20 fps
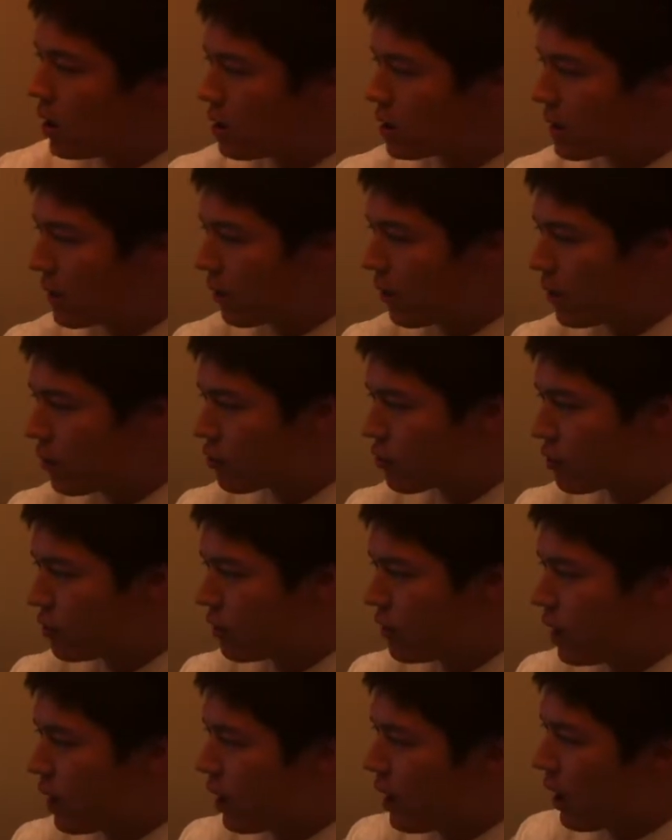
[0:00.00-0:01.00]

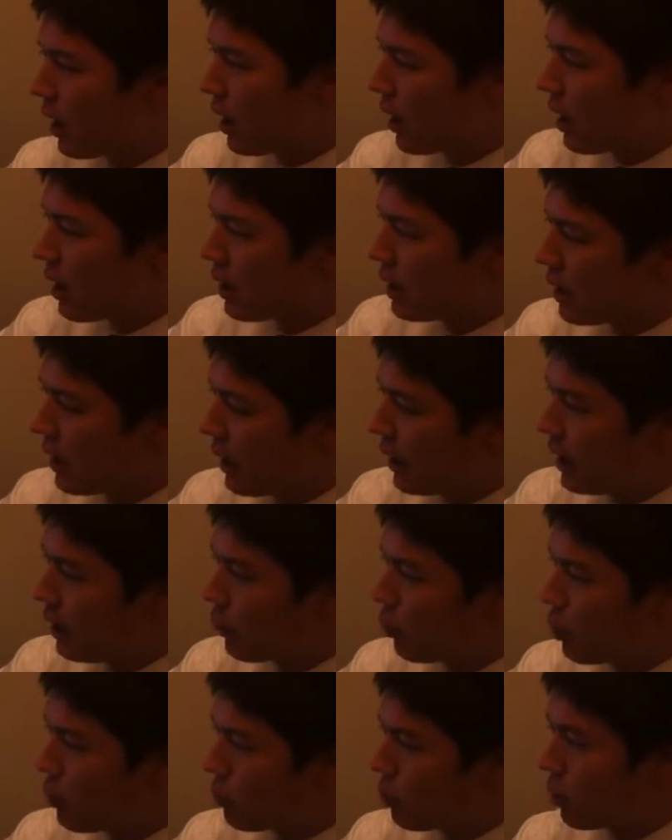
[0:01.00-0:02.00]

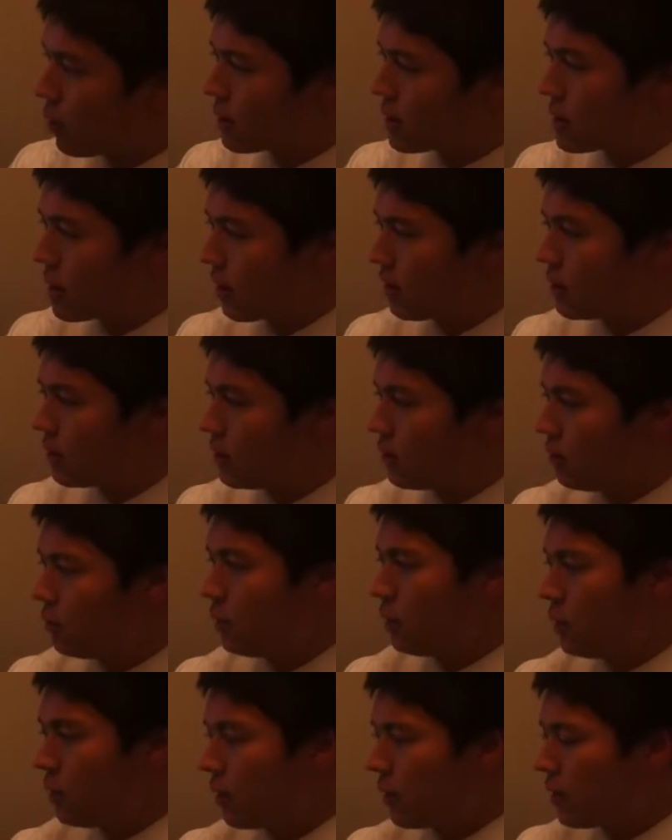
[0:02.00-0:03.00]
781.72
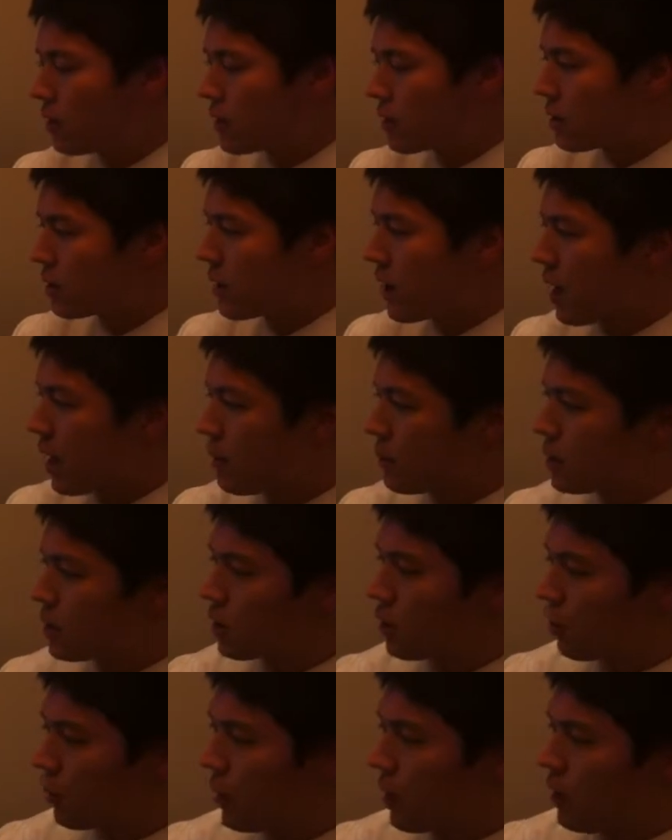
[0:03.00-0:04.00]
units times
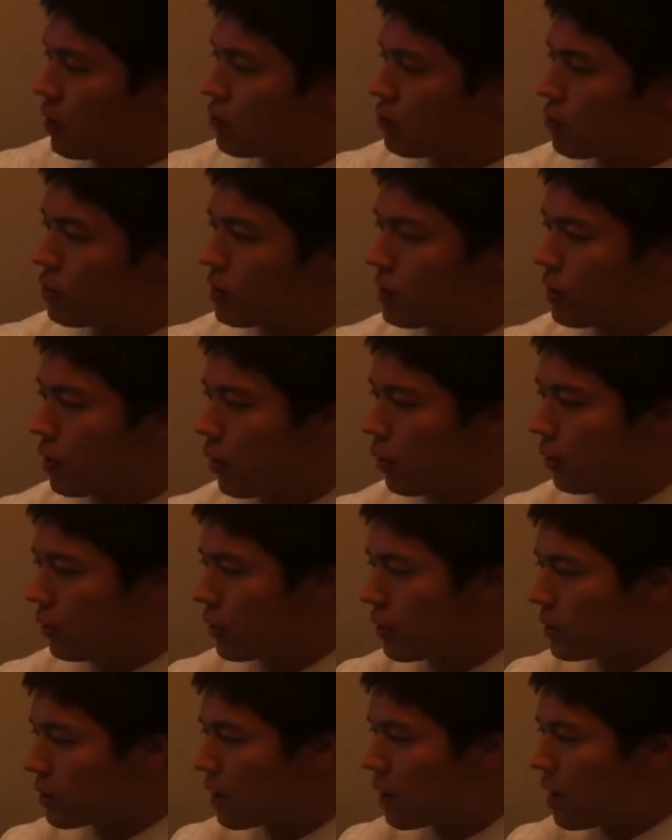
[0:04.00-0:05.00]

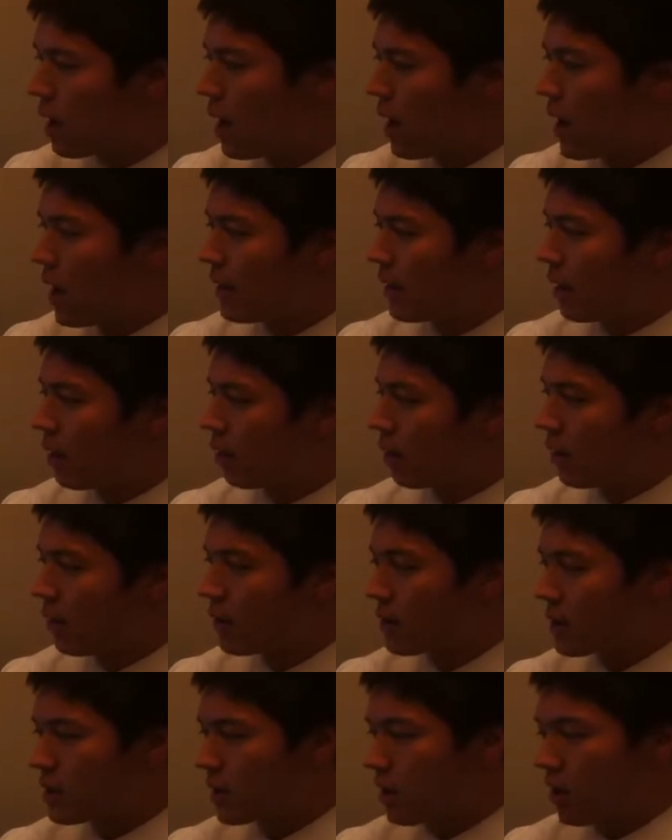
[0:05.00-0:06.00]
$300, and that'll give
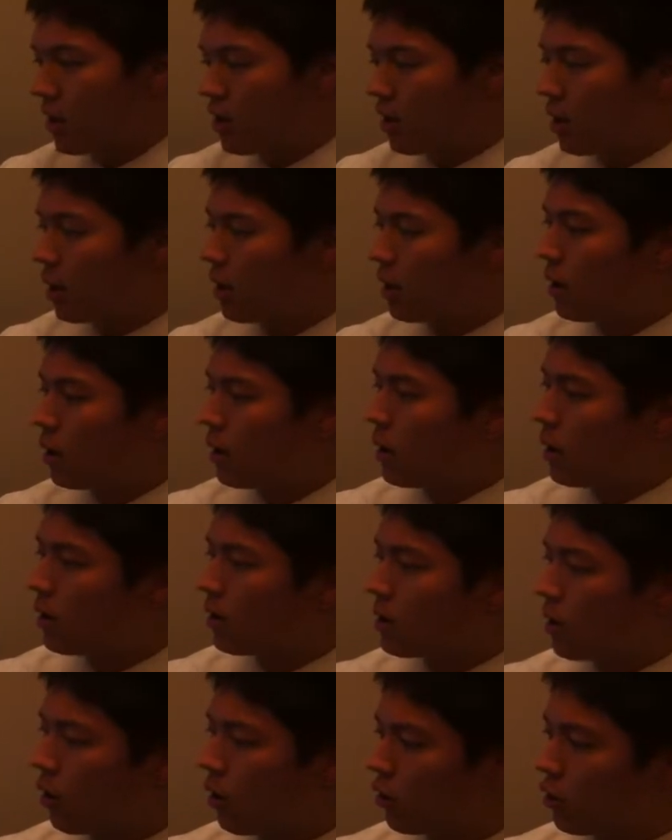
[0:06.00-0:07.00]
us a
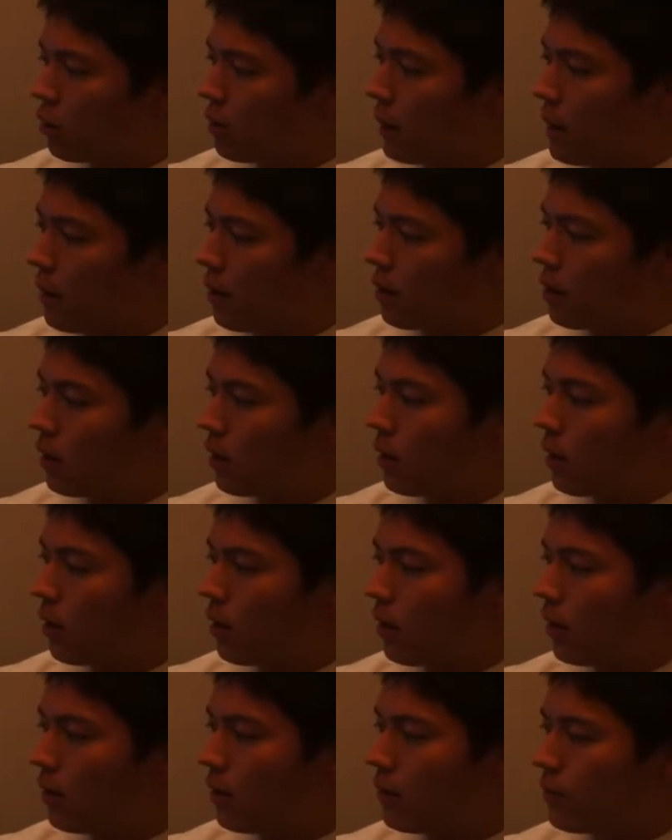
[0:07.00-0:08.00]
dollar amount
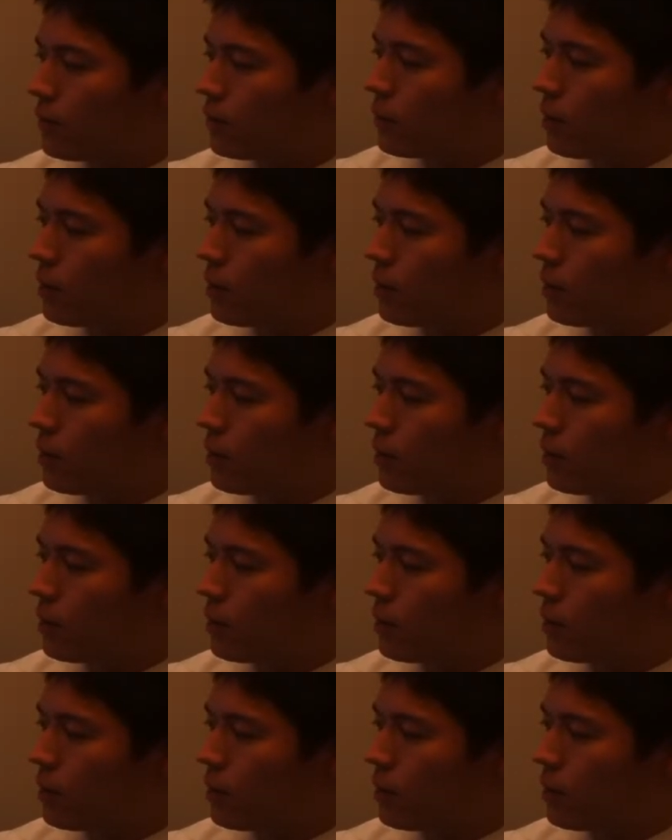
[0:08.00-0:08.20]
of